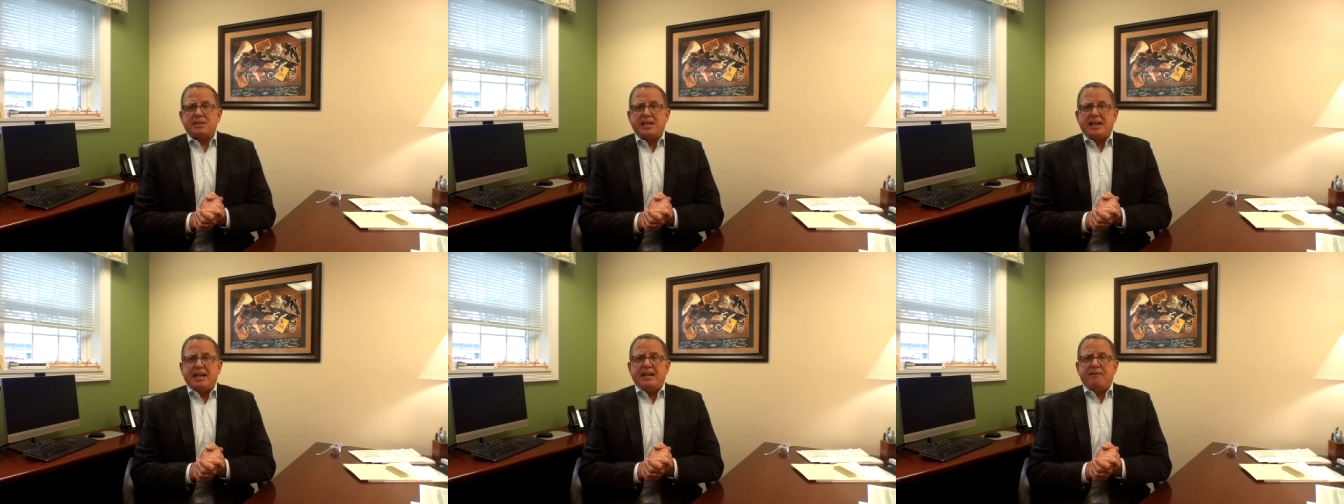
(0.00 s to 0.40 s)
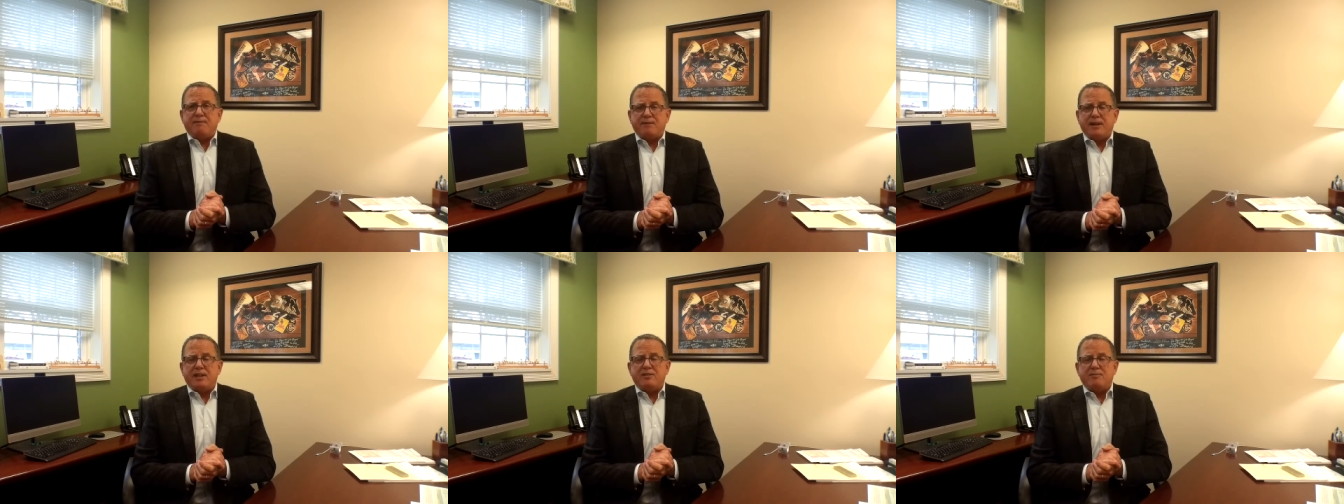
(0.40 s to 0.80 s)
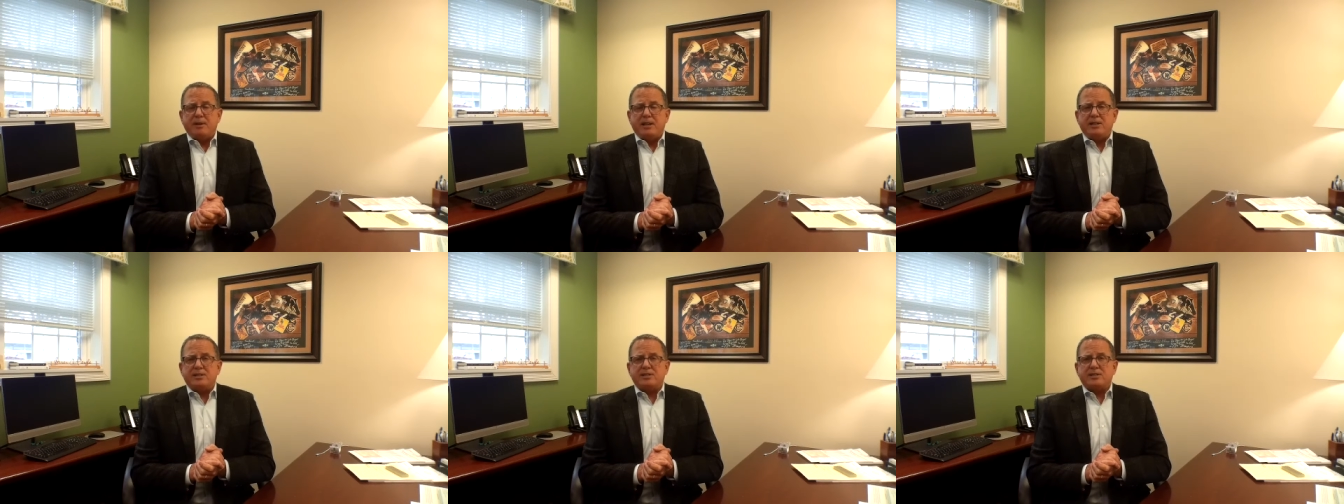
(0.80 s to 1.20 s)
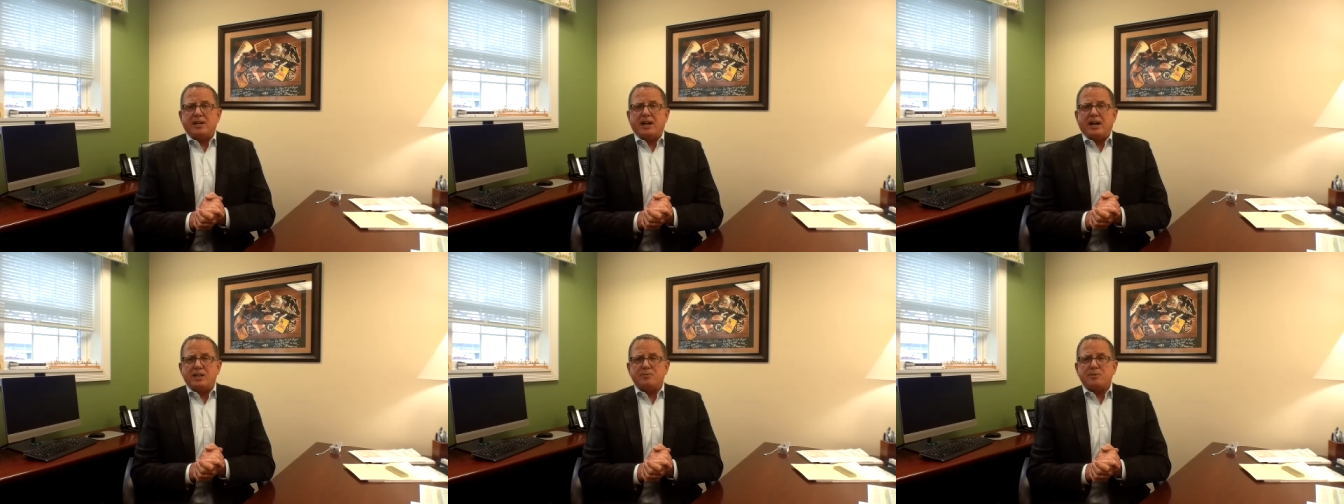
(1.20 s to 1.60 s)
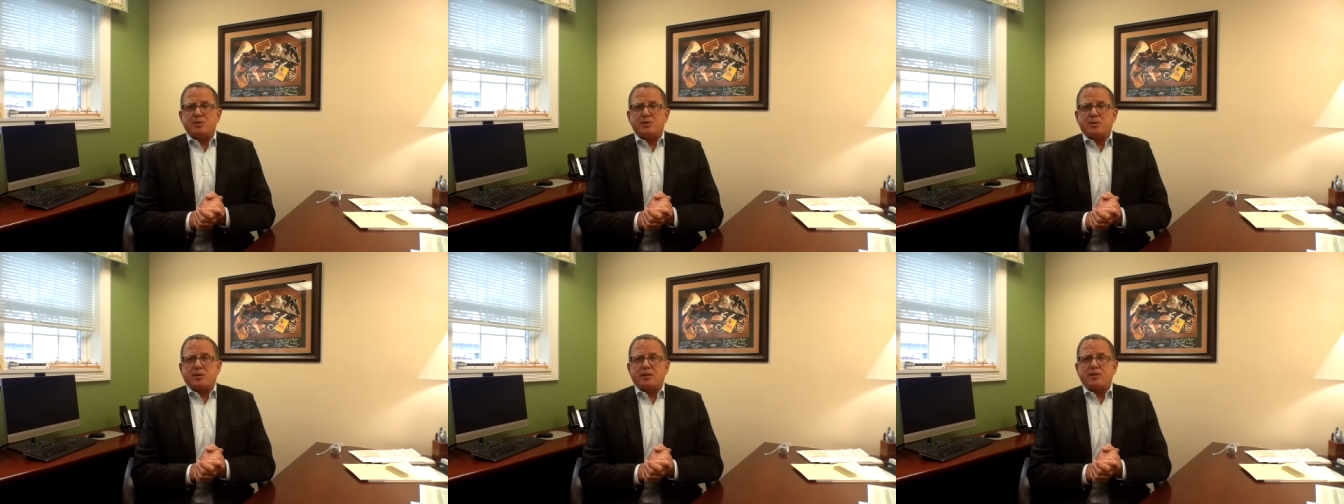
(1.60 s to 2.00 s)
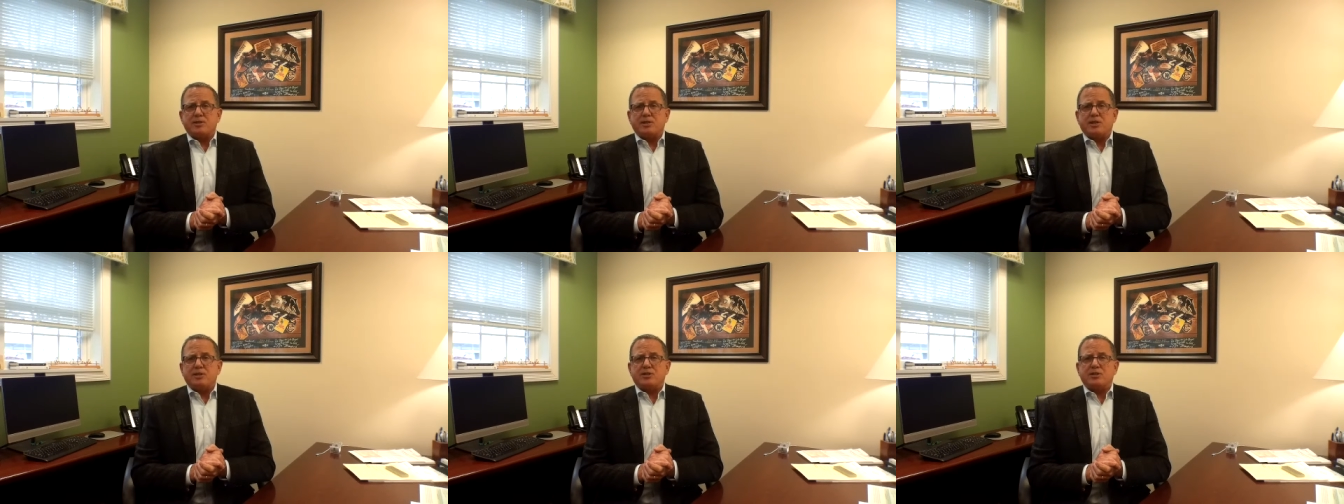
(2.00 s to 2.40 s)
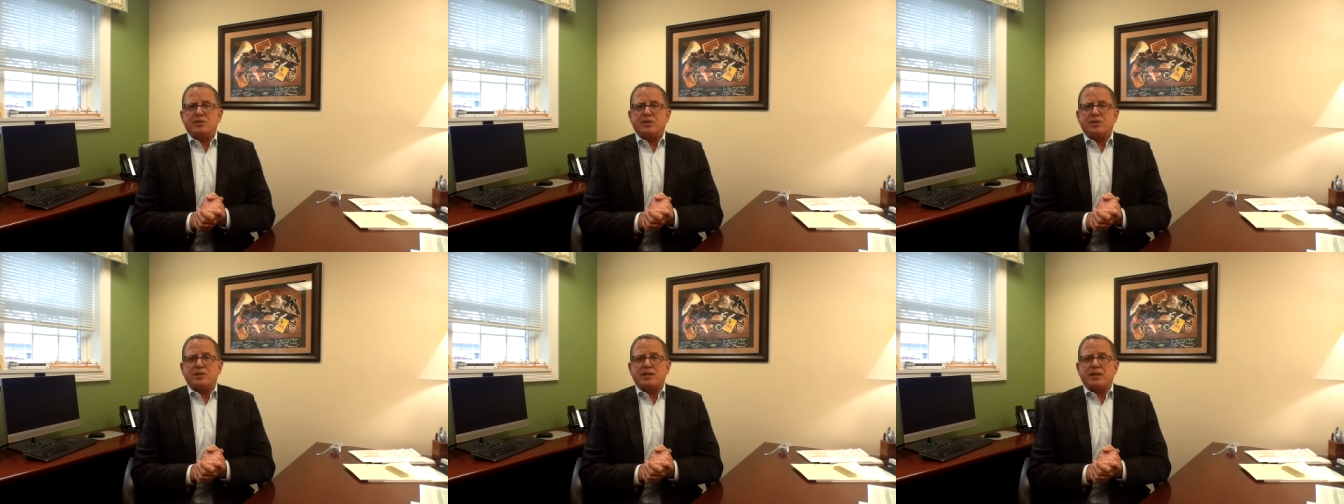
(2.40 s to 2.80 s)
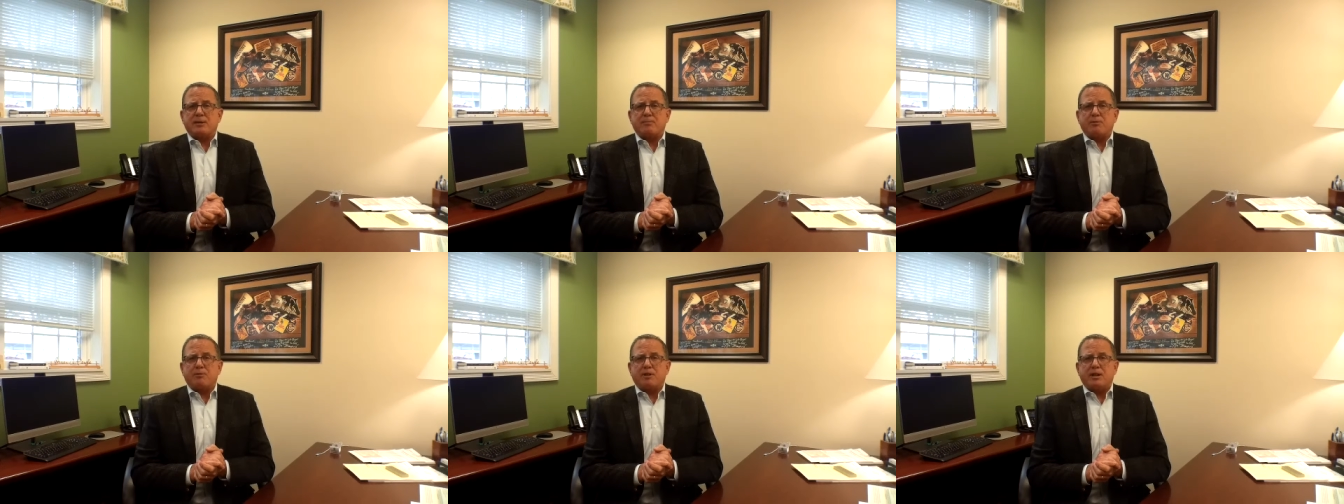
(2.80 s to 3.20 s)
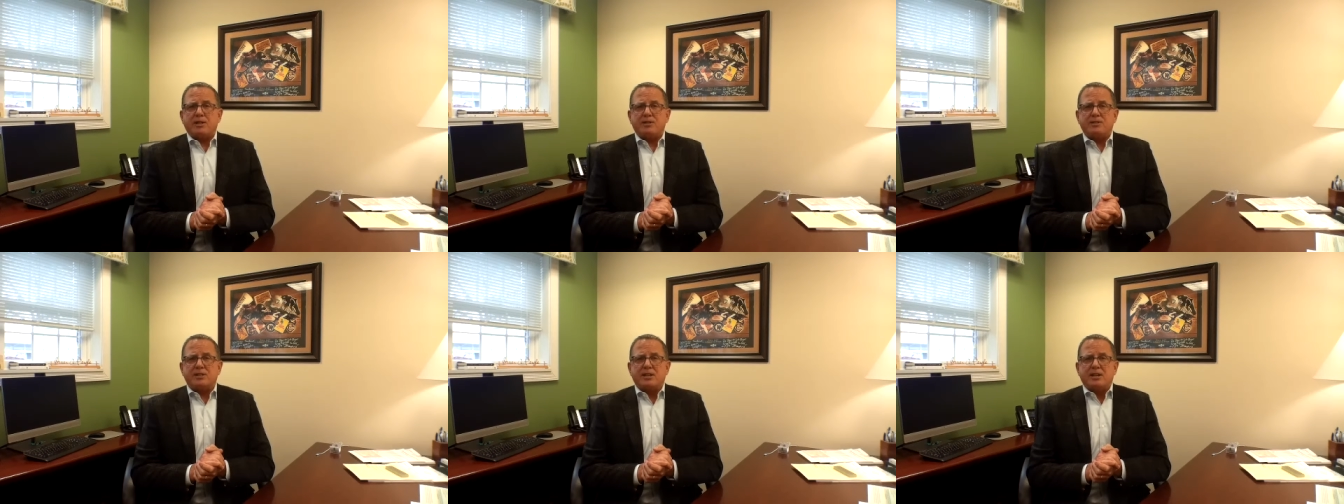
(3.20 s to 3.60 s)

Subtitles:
a faith-based hospice organization that provides